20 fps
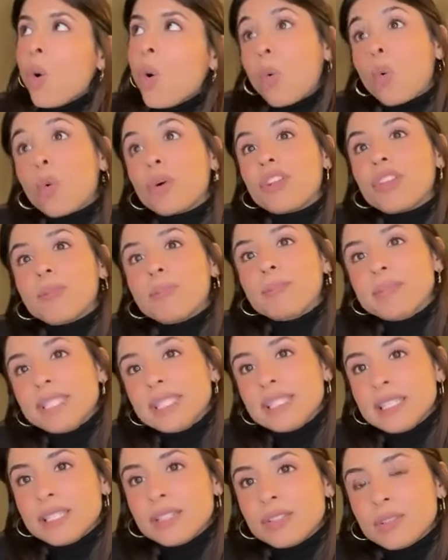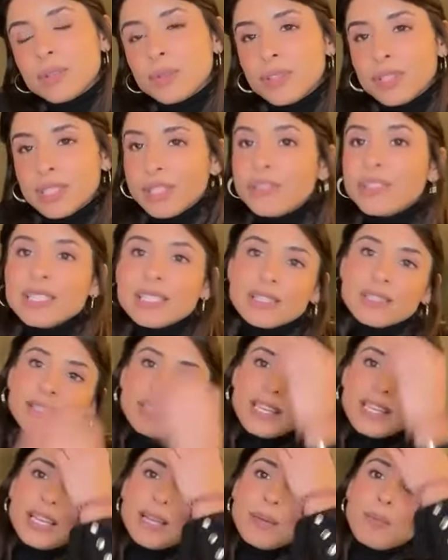or the business so
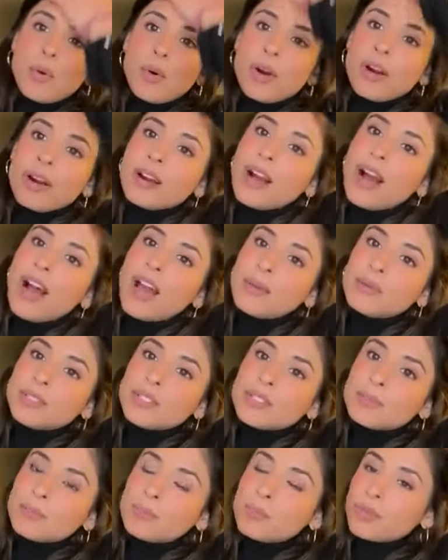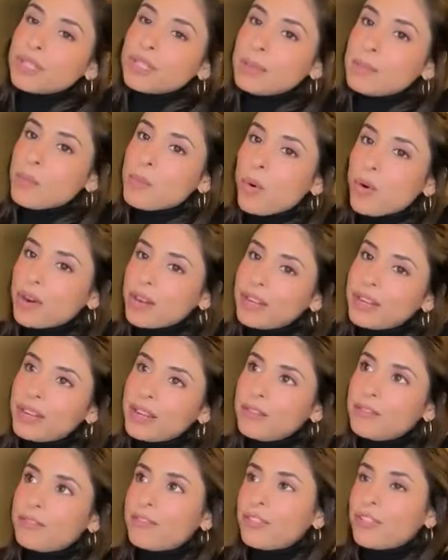seriously anymore. I was really more in
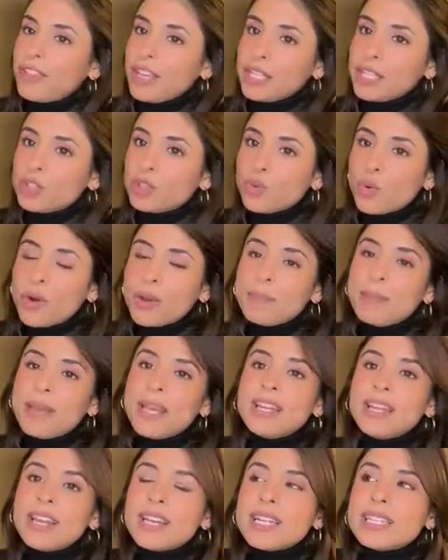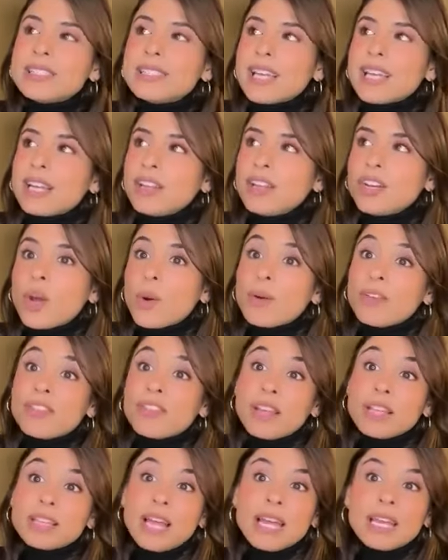it for the enjoyment. And I said, you know, if
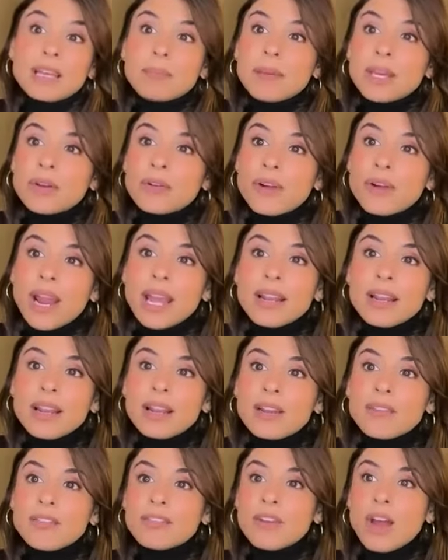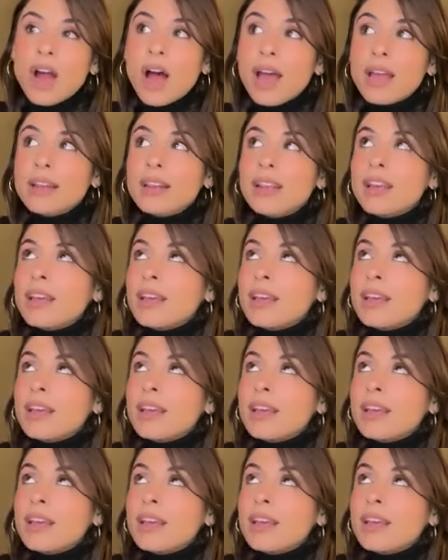they like me, great. And if not,